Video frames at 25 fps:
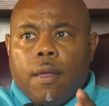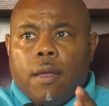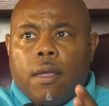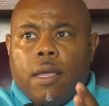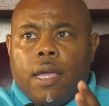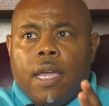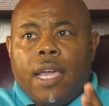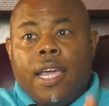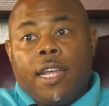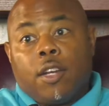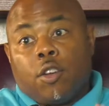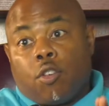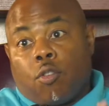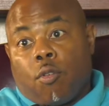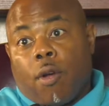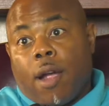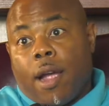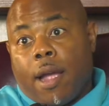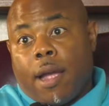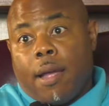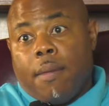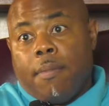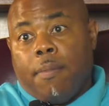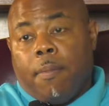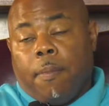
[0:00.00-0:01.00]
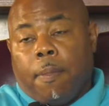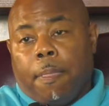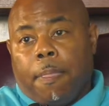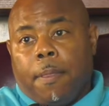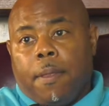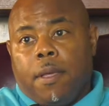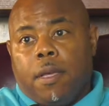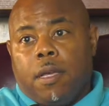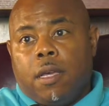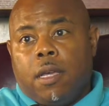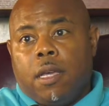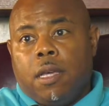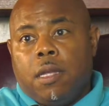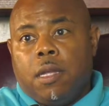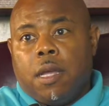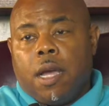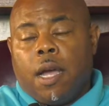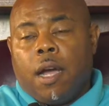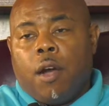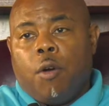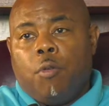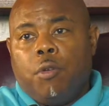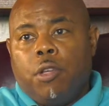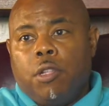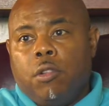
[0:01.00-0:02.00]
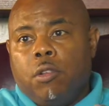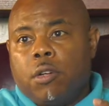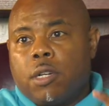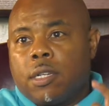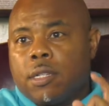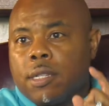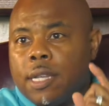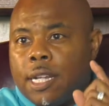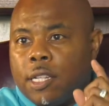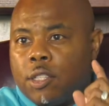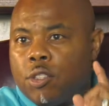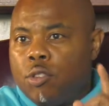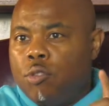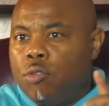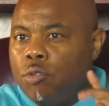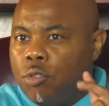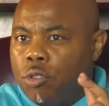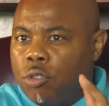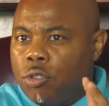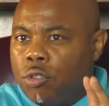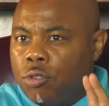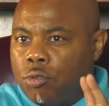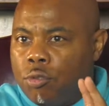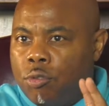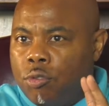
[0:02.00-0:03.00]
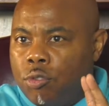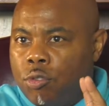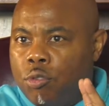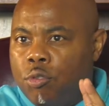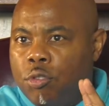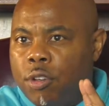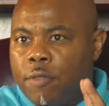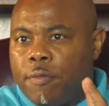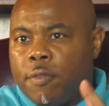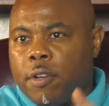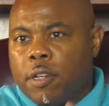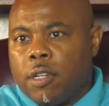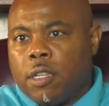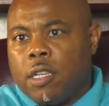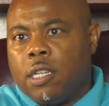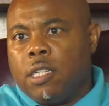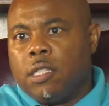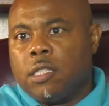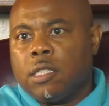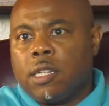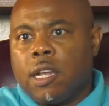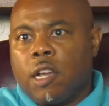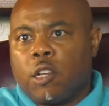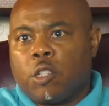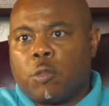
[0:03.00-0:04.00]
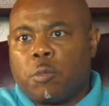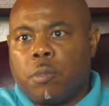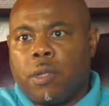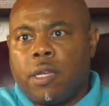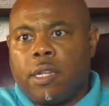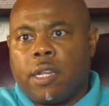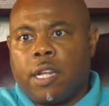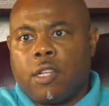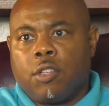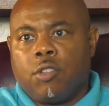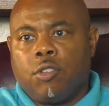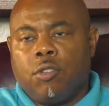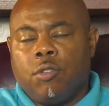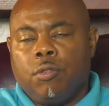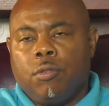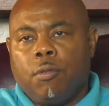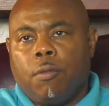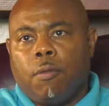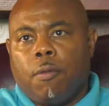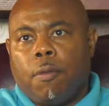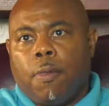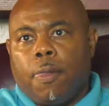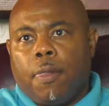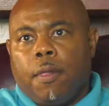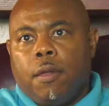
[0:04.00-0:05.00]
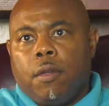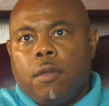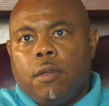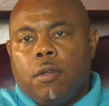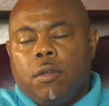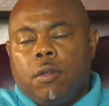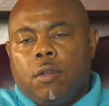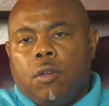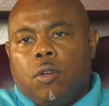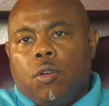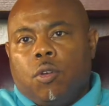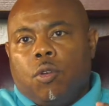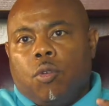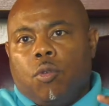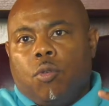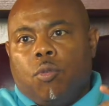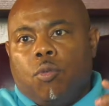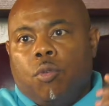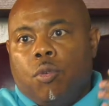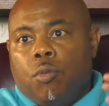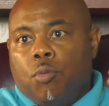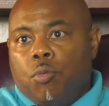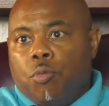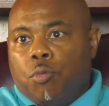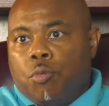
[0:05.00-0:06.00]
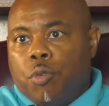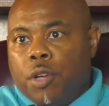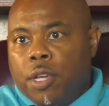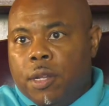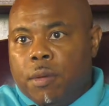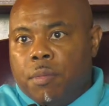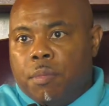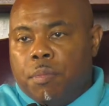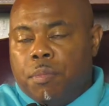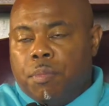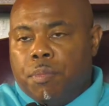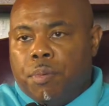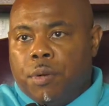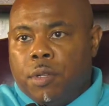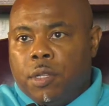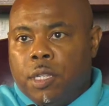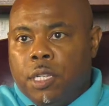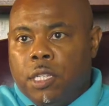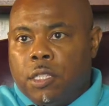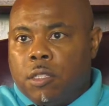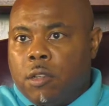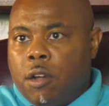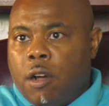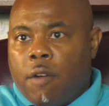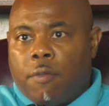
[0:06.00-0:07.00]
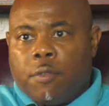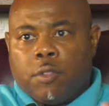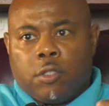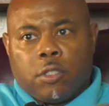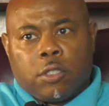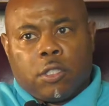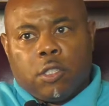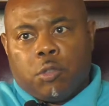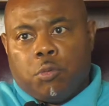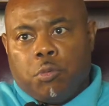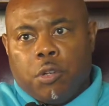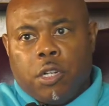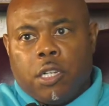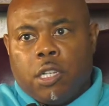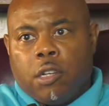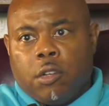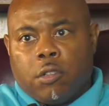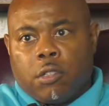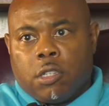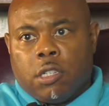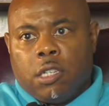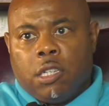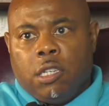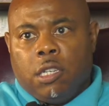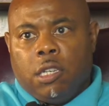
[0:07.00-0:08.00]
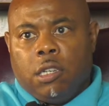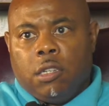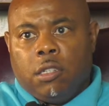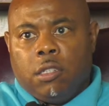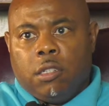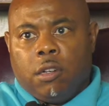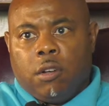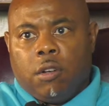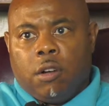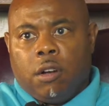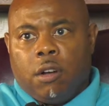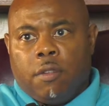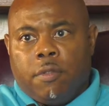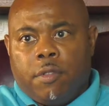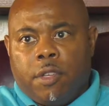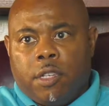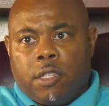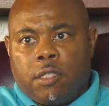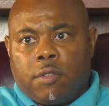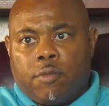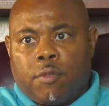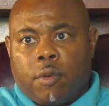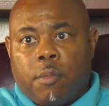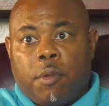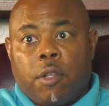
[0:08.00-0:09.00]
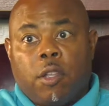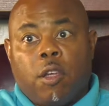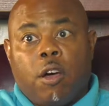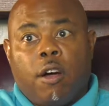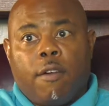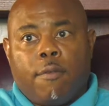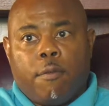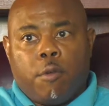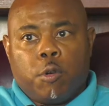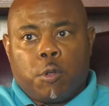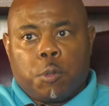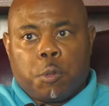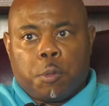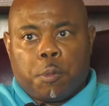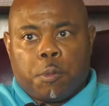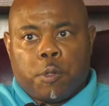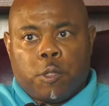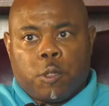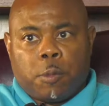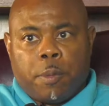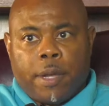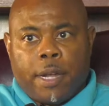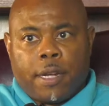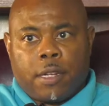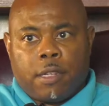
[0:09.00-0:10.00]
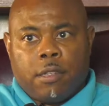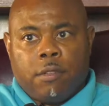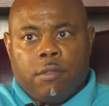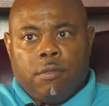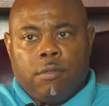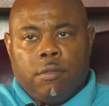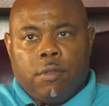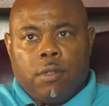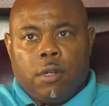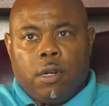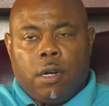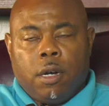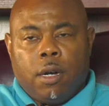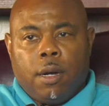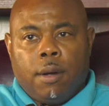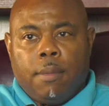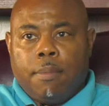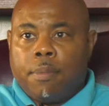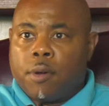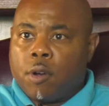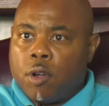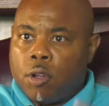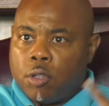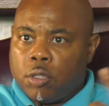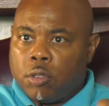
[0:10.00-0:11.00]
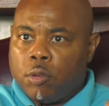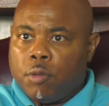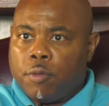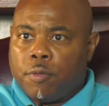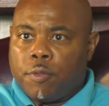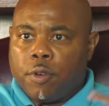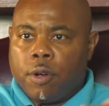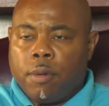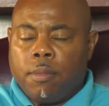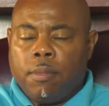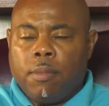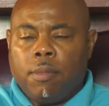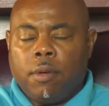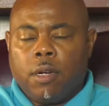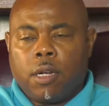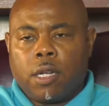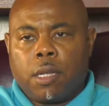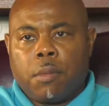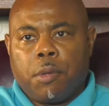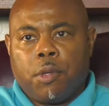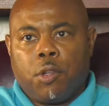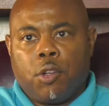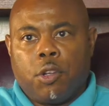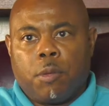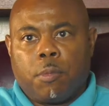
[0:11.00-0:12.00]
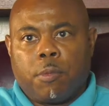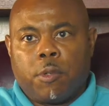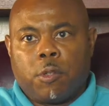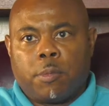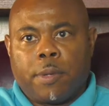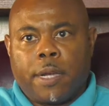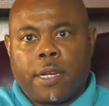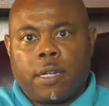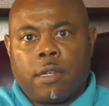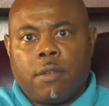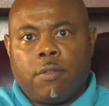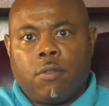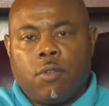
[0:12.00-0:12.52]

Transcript: and crime, and how we look at that through two different lenses. And I'll explain that to you. When police officers, because we're guilty, of this from a law enforcement perspective, but also from a community perspective.